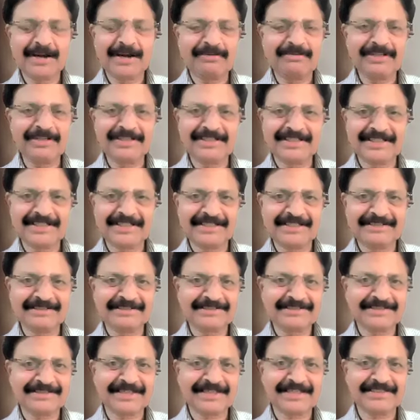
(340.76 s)
in love with
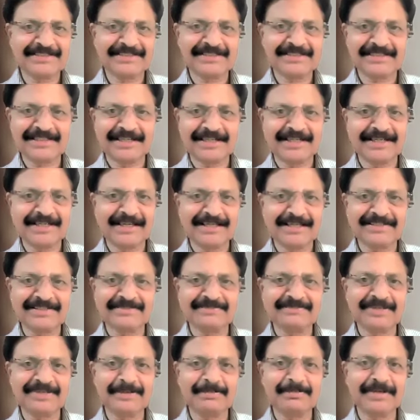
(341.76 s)
the surgeon, and
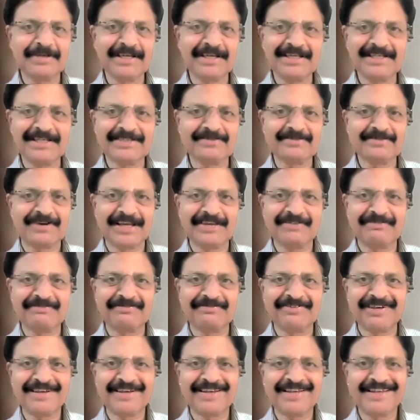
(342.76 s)
nurse will be his wife.
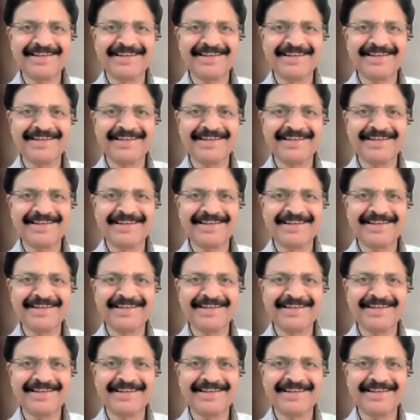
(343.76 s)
